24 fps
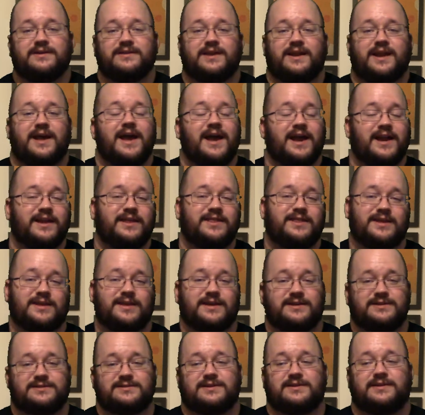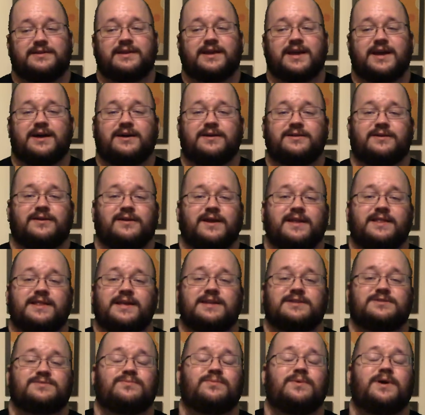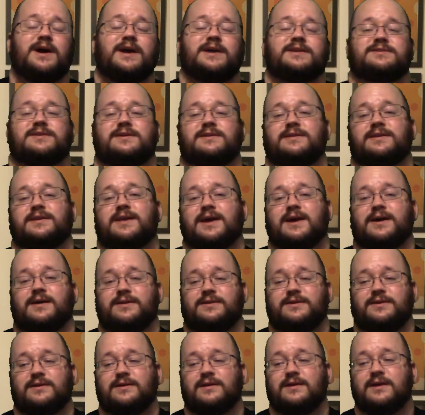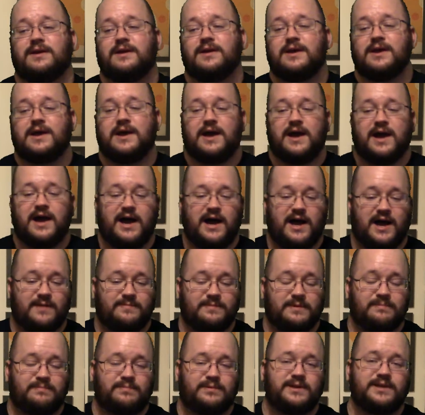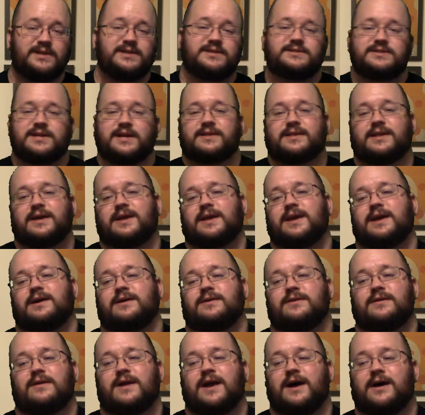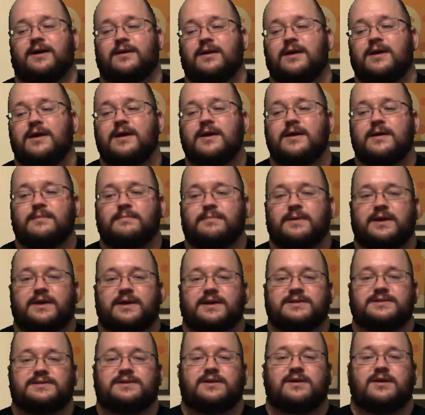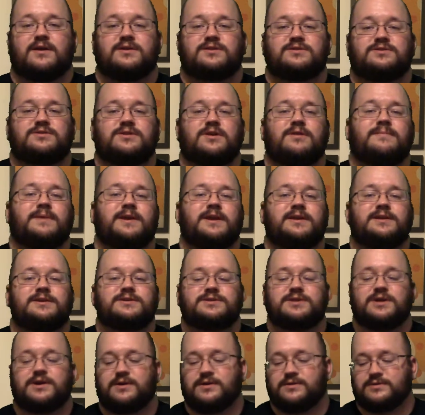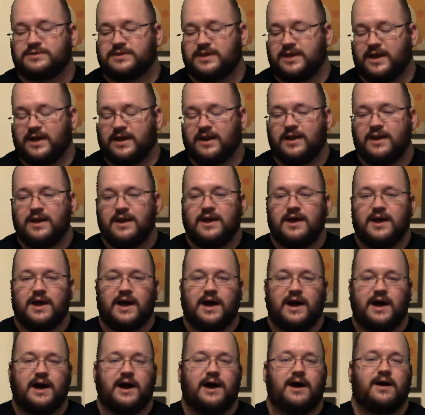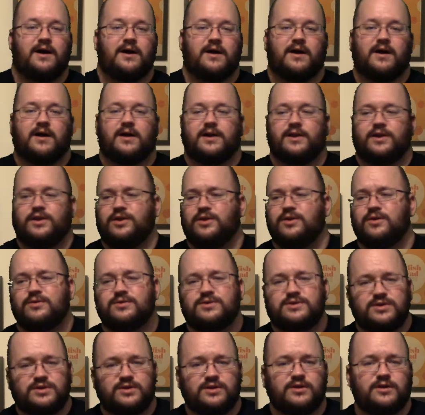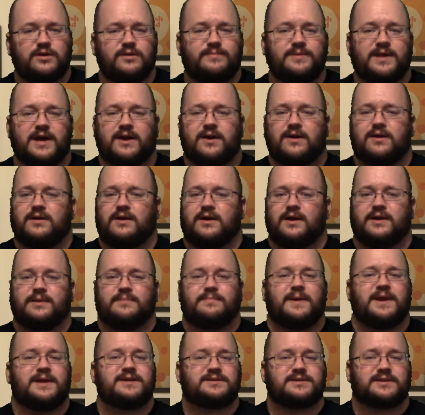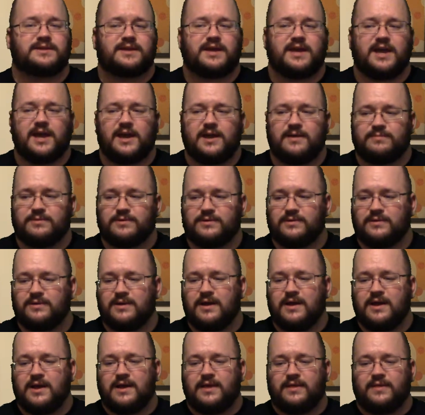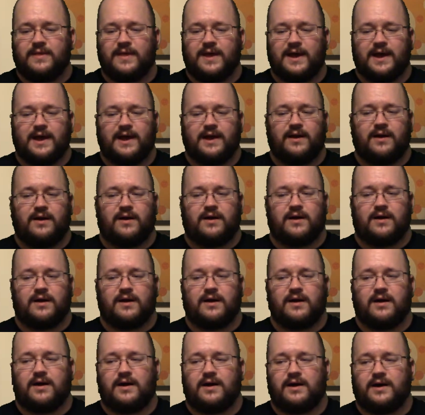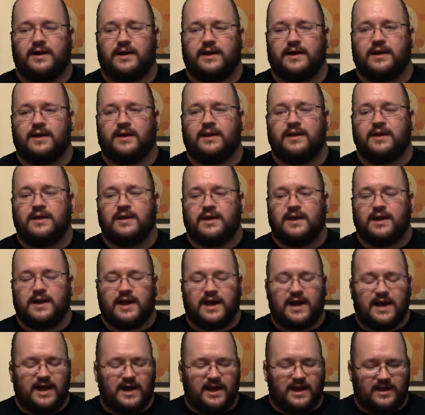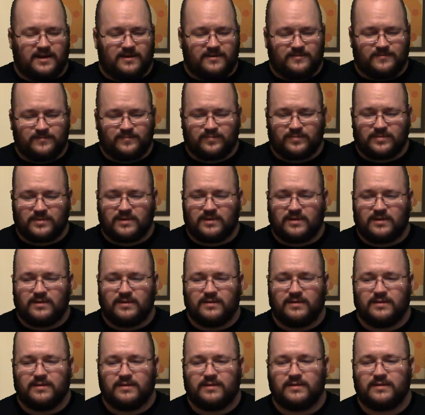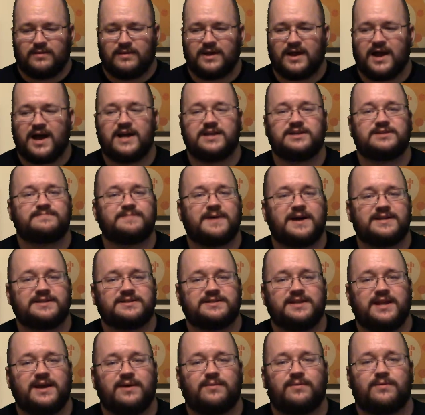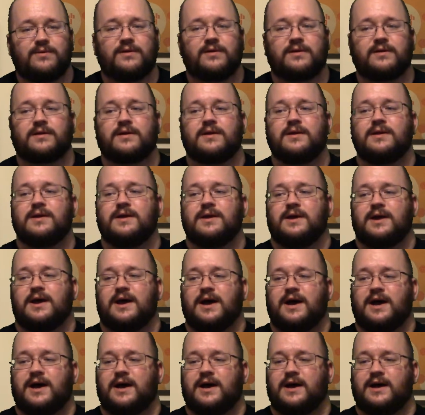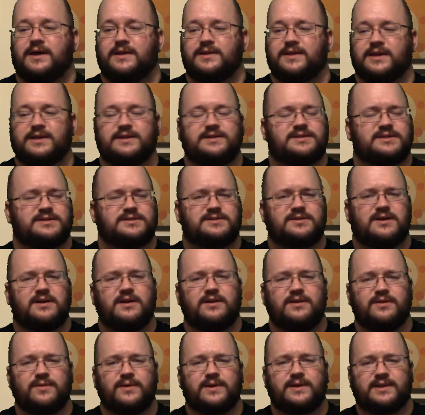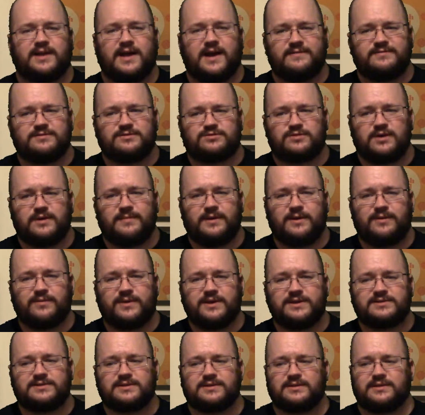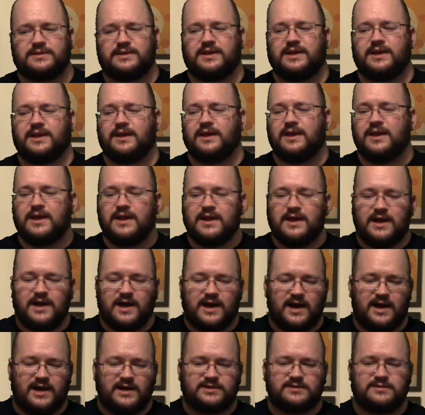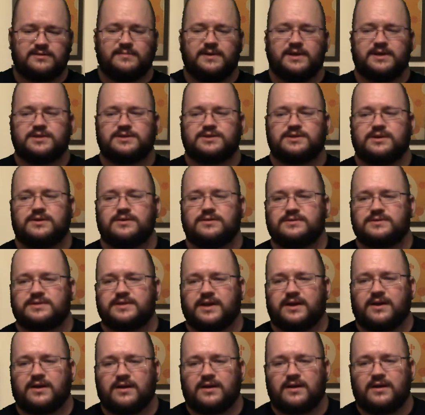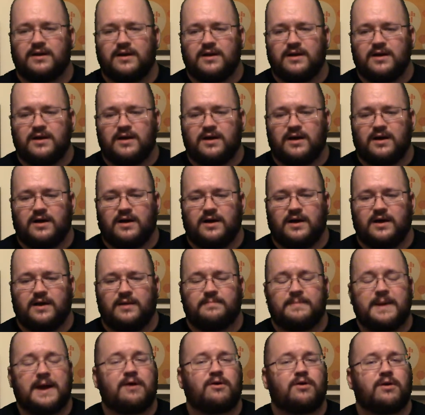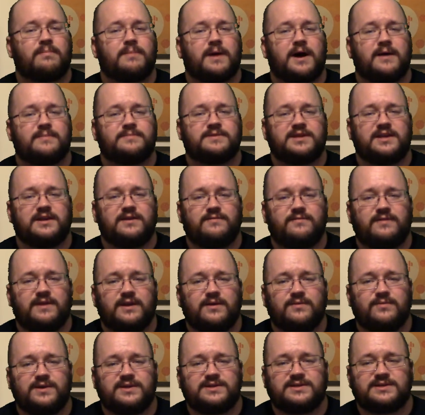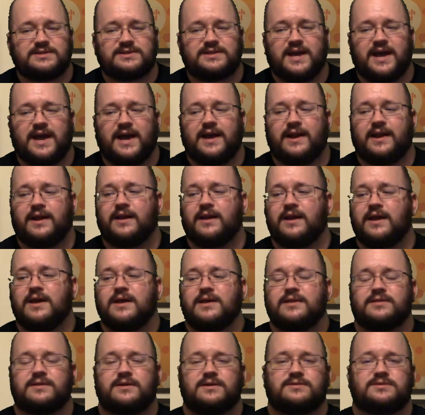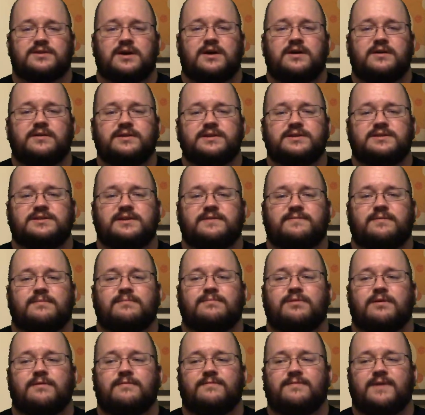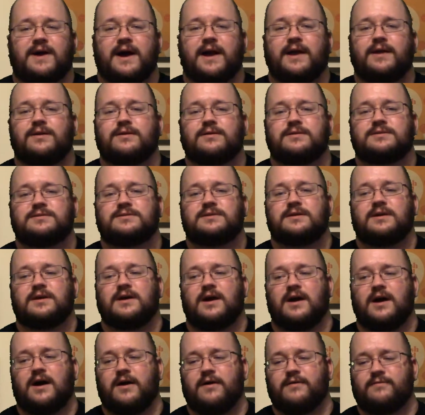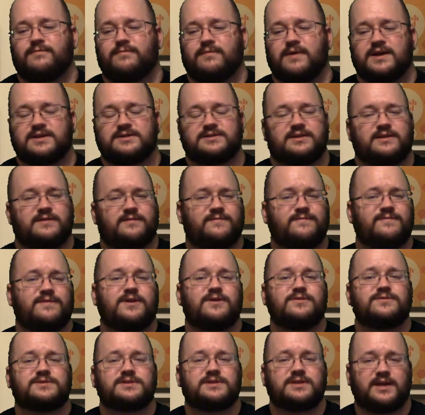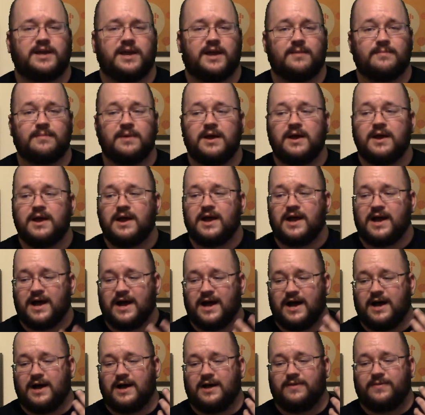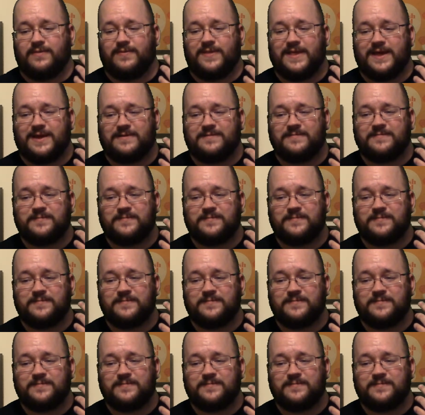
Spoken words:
than anything else on the calendar, and that's why it's on the calendar. But please check that calendar out, because there are so many shows that are on YouTube, that are on basic cable, that are on High Spots Network. They just started doing live streaming recently. So many shows that are on Powerbomb TV we just added. There's all these different providers of wrestling, Flow Slam, that